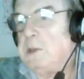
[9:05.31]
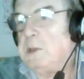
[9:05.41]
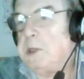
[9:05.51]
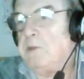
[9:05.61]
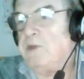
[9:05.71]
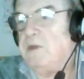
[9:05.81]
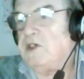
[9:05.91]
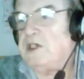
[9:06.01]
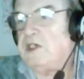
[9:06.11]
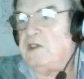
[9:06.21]
in February
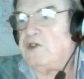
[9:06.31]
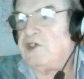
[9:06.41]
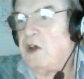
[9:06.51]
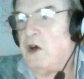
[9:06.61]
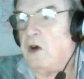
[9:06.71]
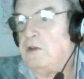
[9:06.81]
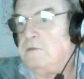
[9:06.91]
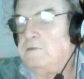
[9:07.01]
because it's not so hot,